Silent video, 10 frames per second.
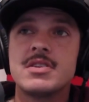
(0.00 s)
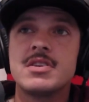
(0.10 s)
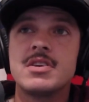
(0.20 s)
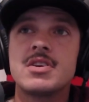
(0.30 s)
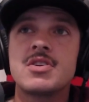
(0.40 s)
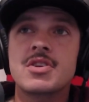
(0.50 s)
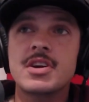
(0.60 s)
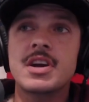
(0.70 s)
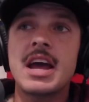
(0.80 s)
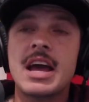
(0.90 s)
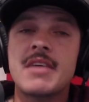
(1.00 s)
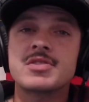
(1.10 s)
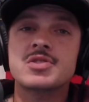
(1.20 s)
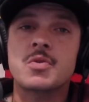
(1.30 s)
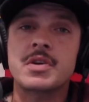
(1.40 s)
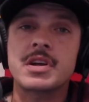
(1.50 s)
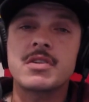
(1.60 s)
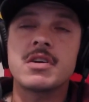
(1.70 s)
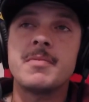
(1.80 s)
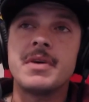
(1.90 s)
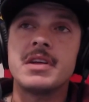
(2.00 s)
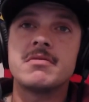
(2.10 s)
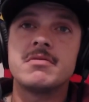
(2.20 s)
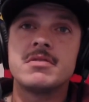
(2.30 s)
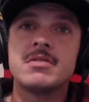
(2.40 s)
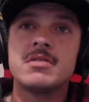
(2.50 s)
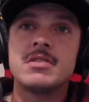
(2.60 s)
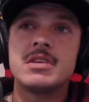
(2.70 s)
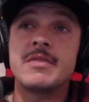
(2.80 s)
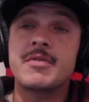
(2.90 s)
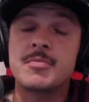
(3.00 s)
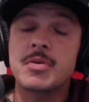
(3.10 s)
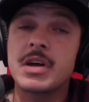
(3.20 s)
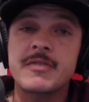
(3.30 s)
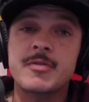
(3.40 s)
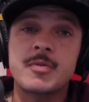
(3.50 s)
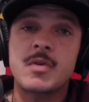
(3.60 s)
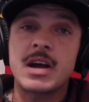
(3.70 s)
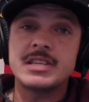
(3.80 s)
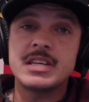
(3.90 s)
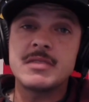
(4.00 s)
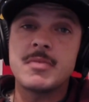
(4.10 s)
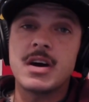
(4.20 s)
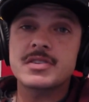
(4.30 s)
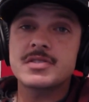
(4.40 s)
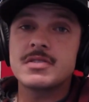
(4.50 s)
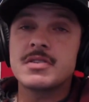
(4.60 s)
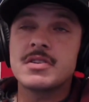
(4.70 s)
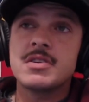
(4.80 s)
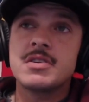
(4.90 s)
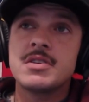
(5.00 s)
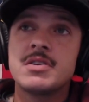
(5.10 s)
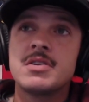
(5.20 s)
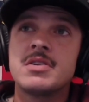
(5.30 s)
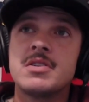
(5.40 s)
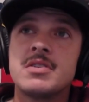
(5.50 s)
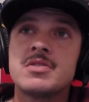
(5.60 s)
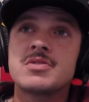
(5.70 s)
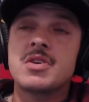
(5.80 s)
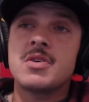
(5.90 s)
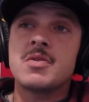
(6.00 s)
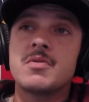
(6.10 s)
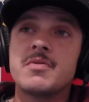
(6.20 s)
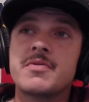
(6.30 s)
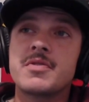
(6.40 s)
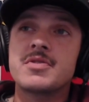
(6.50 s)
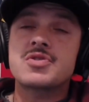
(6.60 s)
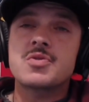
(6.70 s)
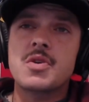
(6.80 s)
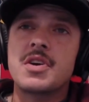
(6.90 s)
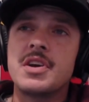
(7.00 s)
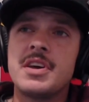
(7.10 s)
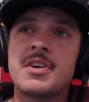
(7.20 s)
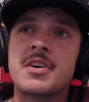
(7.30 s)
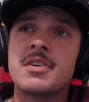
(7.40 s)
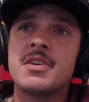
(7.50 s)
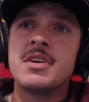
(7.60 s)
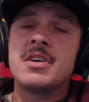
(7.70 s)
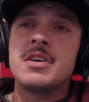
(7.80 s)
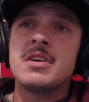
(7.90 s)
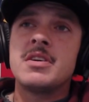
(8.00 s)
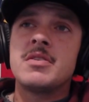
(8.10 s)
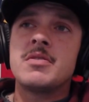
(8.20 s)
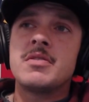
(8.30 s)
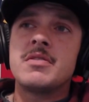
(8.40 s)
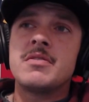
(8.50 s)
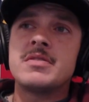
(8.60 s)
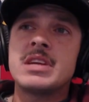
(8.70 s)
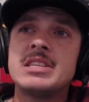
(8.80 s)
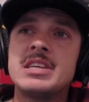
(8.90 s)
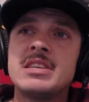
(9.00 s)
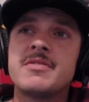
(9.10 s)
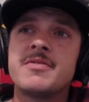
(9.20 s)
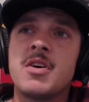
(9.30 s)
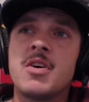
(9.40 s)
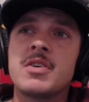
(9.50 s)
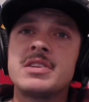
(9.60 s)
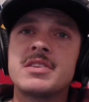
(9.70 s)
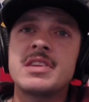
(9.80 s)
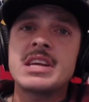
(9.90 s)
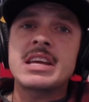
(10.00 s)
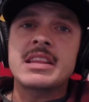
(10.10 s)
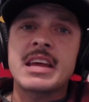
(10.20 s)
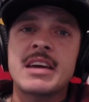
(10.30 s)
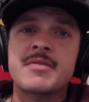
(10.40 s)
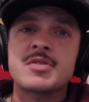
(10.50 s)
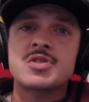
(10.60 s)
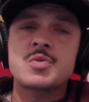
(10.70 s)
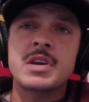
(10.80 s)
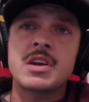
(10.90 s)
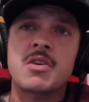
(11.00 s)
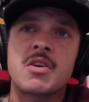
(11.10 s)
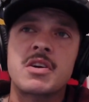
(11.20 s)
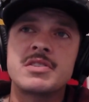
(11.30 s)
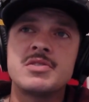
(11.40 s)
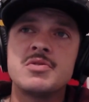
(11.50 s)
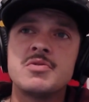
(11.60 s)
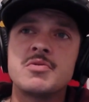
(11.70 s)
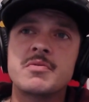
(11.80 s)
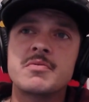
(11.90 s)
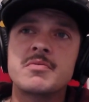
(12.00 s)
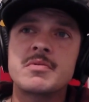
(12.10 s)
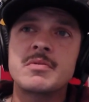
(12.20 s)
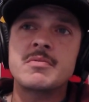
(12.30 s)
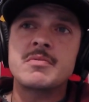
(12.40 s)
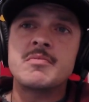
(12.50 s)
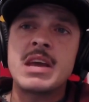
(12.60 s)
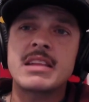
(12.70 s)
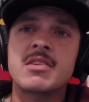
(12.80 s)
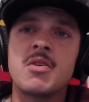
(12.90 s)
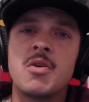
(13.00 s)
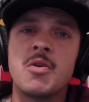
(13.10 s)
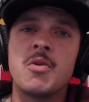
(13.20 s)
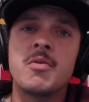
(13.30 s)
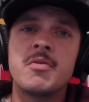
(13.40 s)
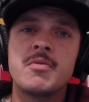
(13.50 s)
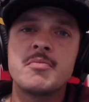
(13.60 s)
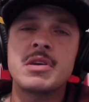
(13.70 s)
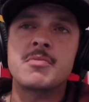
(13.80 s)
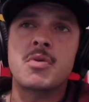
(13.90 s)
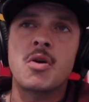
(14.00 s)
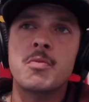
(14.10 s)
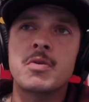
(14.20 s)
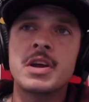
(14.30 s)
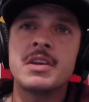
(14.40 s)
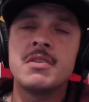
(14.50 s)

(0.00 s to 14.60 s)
you're going to have a scoring club in if you're playing from the right tee box. So for the shorter hitter, they tend to fall into thinking they have to swing hard to make the hole be appropriate.